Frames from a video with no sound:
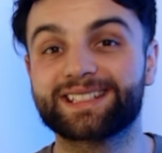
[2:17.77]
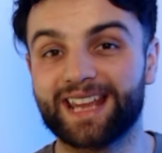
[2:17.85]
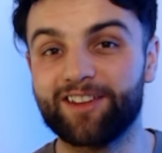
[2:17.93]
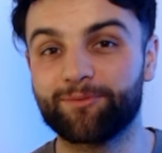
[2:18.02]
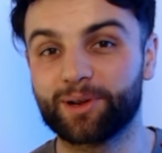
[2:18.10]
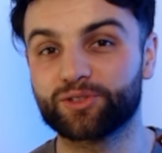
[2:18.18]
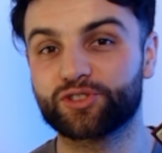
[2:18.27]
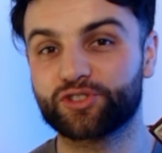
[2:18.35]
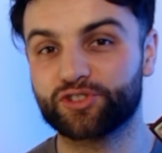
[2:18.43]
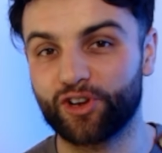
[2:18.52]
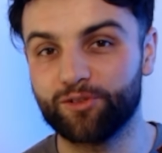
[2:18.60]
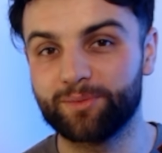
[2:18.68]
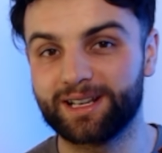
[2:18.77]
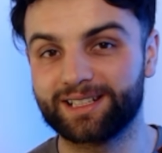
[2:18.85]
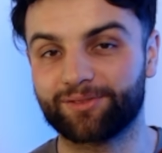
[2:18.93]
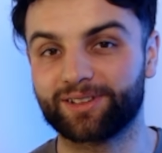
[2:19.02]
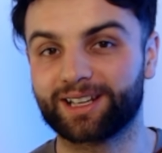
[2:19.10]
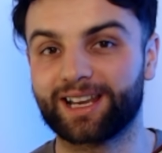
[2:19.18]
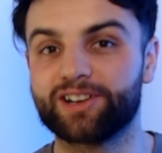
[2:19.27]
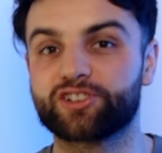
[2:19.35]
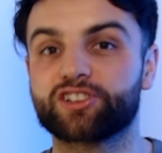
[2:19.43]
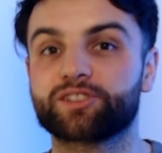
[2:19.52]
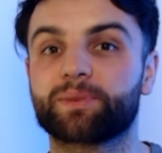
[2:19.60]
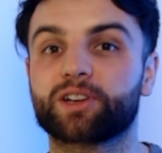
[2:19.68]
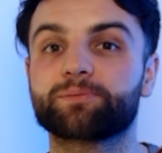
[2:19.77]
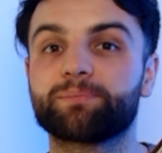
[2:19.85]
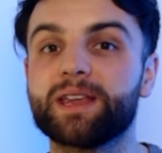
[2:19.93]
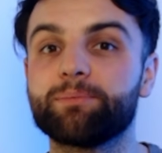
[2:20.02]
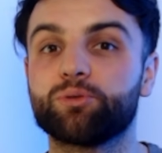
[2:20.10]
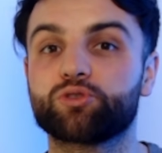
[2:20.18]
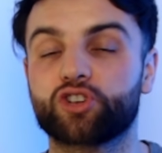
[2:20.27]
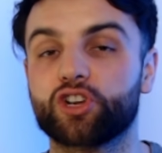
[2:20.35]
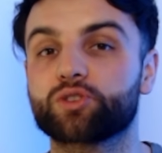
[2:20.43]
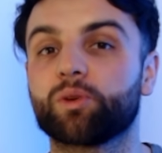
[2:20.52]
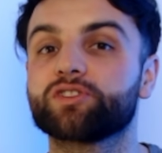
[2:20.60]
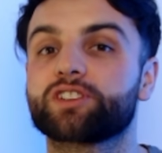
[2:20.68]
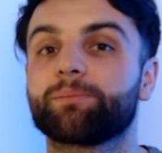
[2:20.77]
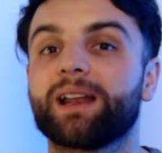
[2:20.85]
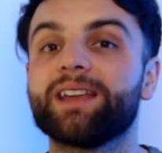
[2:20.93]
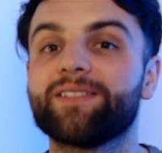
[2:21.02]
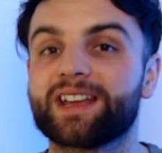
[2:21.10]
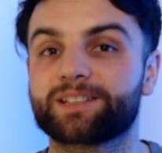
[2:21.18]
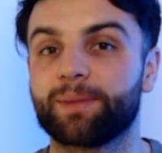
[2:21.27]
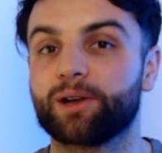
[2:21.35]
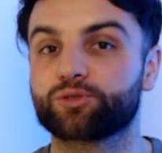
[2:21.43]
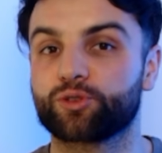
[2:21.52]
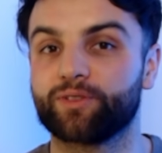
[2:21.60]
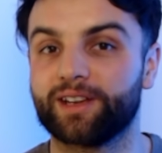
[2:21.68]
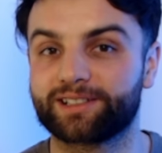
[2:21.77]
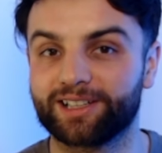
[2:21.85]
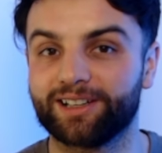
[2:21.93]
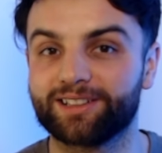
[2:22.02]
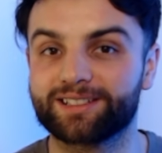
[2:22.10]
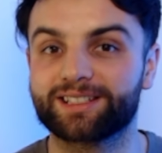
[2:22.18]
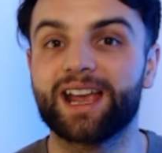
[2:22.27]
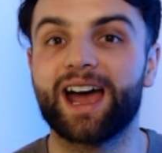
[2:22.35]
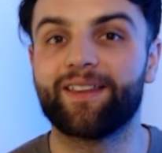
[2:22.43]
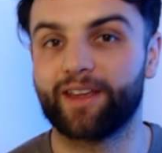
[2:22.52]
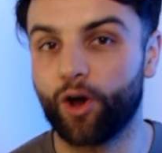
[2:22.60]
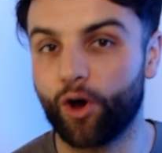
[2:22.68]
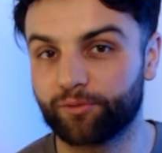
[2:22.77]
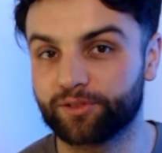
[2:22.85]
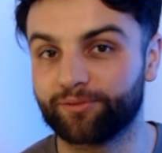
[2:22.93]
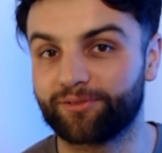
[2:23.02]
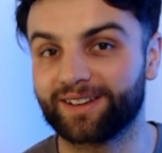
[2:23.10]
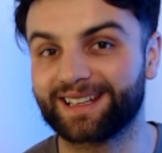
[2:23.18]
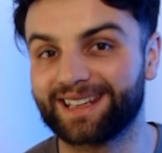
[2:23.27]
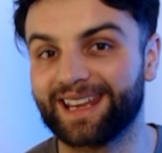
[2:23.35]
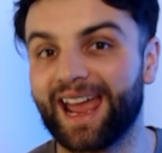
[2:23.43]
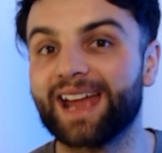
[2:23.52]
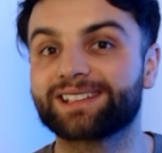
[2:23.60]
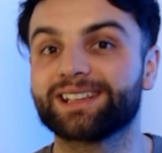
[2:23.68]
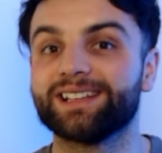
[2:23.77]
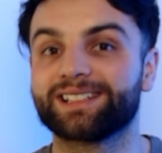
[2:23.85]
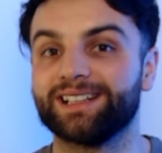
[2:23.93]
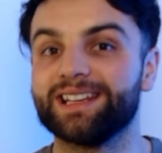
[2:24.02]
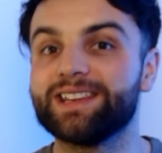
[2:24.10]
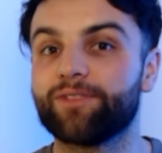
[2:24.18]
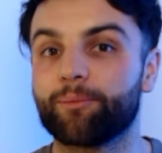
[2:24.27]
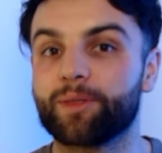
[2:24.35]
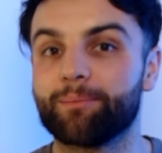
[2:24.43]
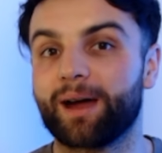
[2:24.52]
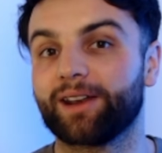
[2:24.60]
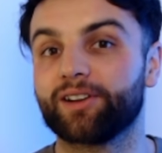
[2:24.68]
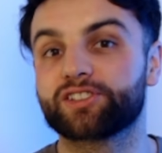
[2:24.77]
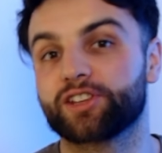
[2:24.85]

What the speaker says: saved me on so many different occasions because people just want to play their spells on their turns, and they often forget to leave up the mana.